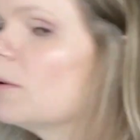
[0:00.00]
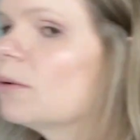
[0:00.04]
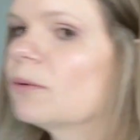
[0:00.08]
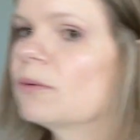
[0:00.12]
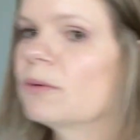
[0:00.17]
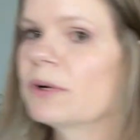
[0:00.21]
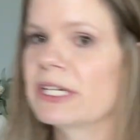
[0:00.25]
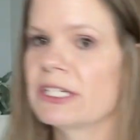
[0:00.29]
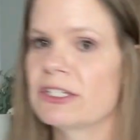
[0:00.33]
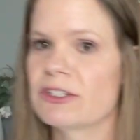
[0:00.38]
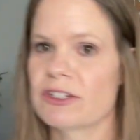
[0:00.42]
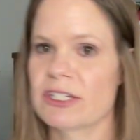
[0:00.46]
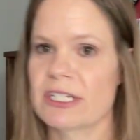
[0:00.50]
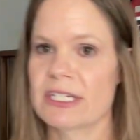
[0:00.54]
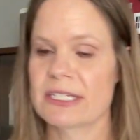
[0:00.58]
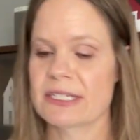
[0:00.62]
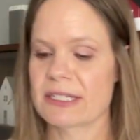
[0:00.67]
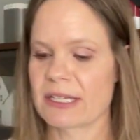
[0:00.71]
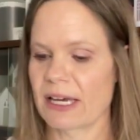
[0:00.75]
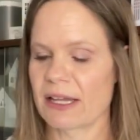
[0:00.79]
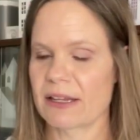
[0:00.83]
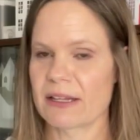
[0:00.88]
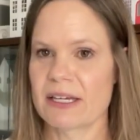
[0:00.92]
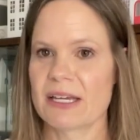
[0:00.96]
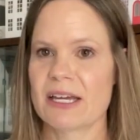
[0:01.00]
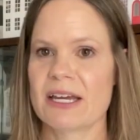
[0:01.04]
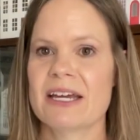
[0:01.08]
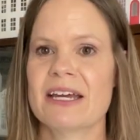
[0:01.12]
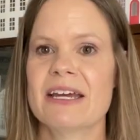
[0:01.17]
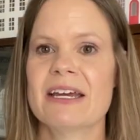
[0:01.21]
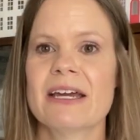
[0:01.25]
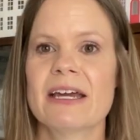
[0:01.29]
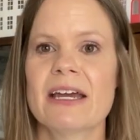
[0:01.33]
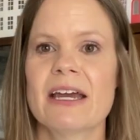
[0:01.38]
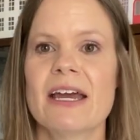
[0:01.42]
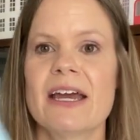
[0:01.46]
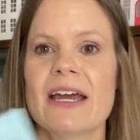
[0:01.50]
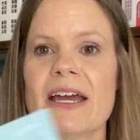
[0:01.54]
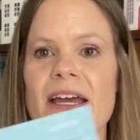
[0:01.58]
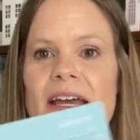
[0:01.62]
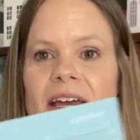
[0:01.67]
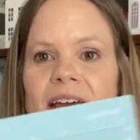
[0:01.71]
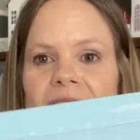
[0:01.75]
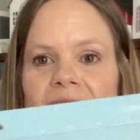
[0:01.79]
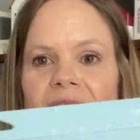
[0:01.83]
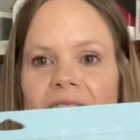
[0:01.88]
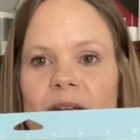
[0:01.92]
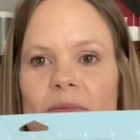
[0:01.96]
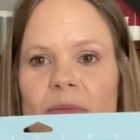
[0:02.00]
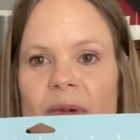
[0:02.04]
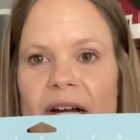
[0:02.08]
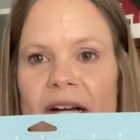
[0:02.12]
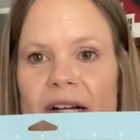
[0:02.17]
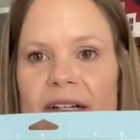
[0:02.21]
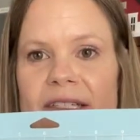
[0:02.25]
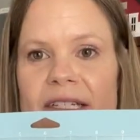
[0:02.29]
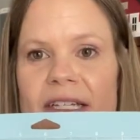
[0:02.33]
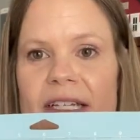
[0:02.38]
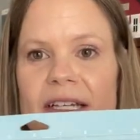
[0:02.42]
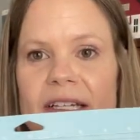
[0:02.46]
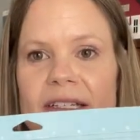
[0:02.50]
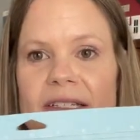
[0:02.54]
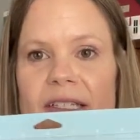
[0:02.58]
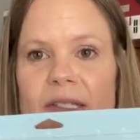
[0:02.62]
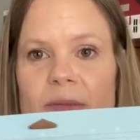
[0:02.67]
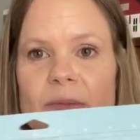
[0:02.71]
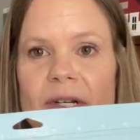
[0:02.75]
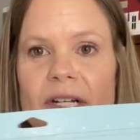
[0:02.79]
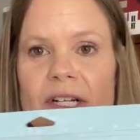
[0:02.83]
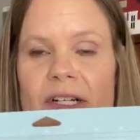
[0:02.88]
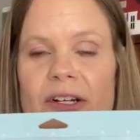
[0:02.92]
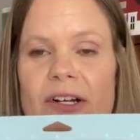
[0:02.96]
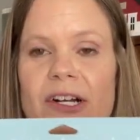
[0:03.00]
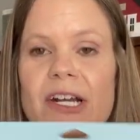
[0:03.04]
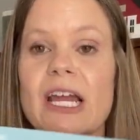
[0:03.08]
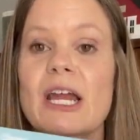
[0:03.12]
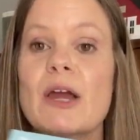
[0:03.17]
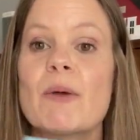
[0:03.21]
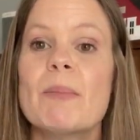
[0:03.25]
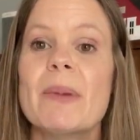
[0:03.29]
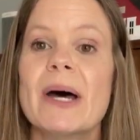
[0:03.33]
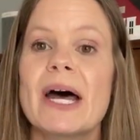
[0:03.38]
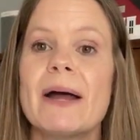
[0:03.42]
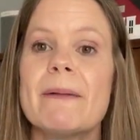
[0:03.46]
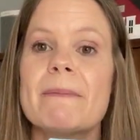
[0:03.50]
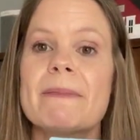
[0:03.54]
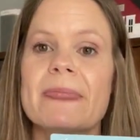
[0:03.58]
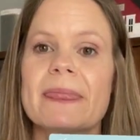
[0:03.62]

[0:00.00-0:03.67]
which is slightly embarrassing because it's pretty dirty. But